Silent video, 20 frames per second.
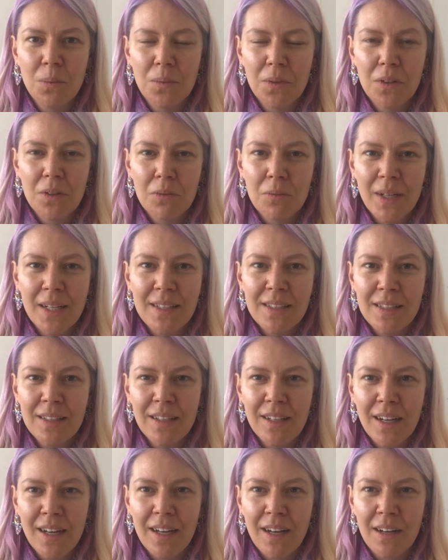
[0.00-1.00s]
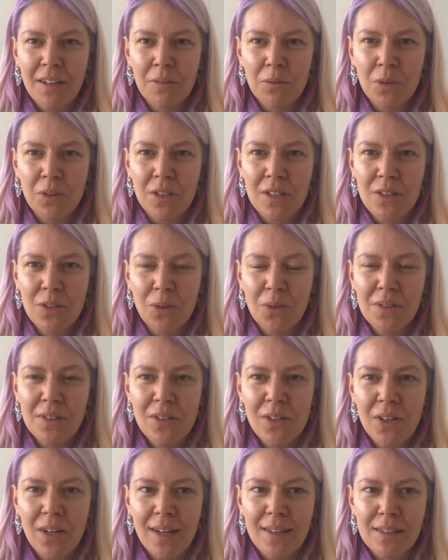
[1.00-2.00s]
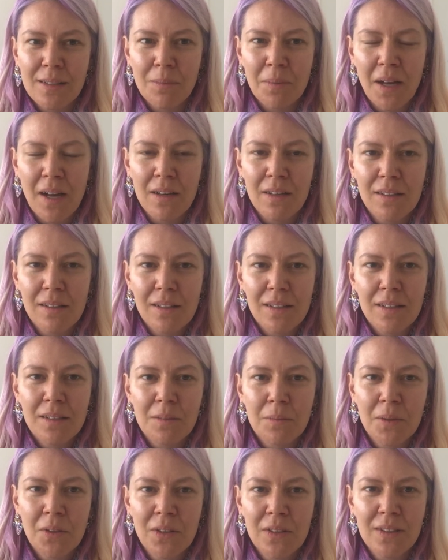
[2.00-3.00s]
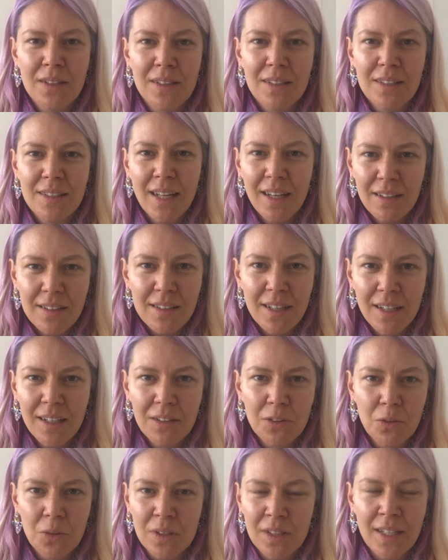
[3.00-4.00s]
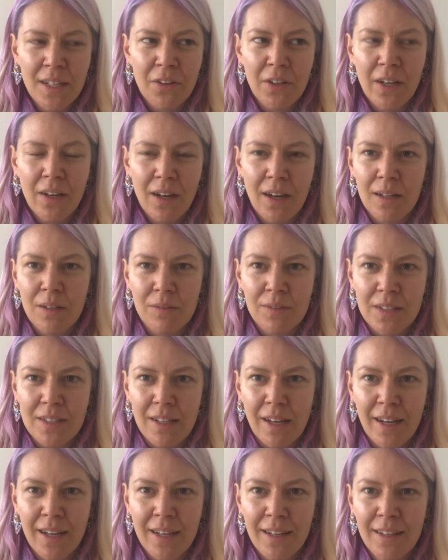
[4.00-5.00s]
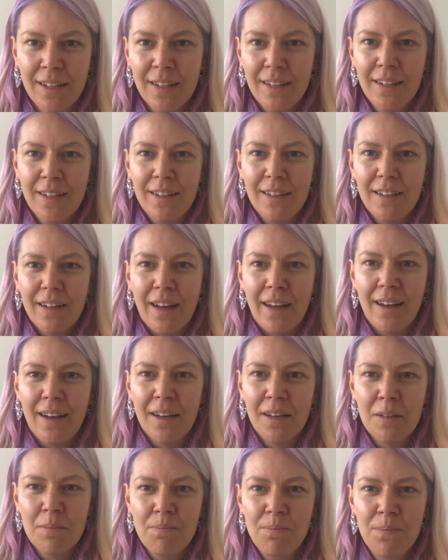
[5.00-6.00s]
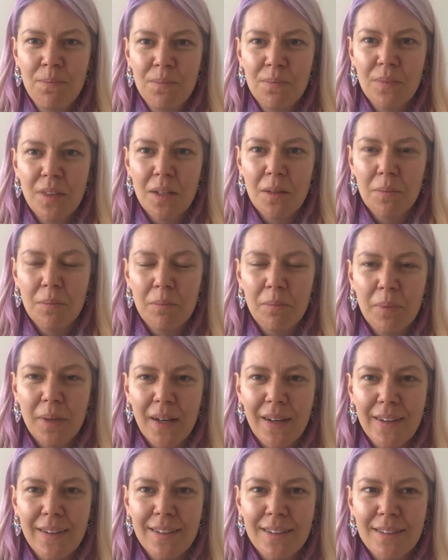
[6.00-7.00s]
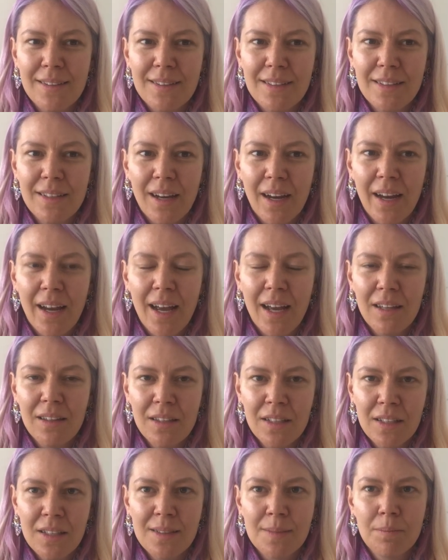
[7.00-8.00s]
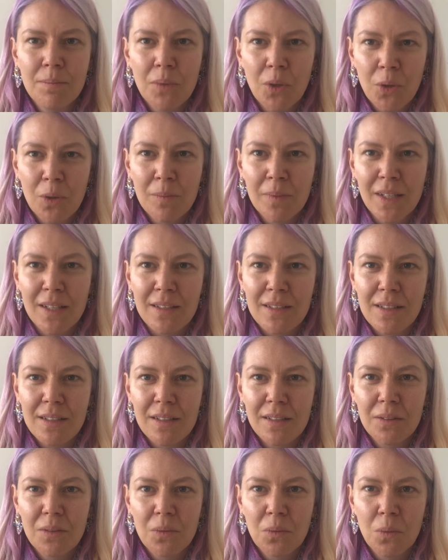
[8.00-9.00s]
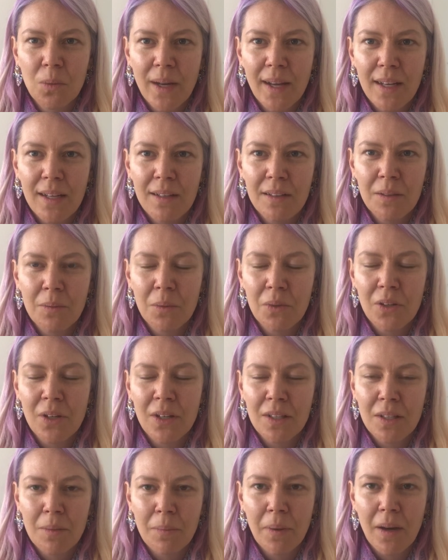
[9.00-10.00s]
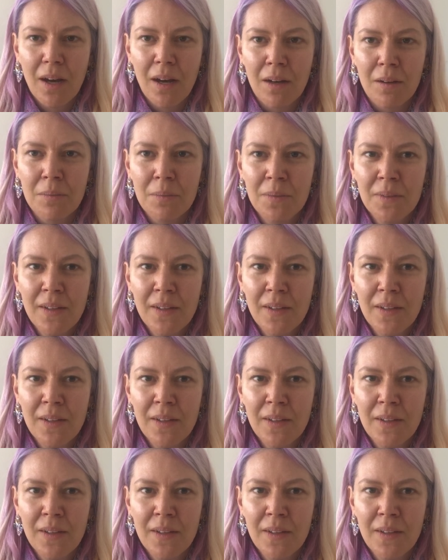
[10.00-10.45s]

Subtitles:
the reason that I kind of want to talk to you guys about it is because it sounds like an ordinary kind of a day. But I had this moment when we're at the pub,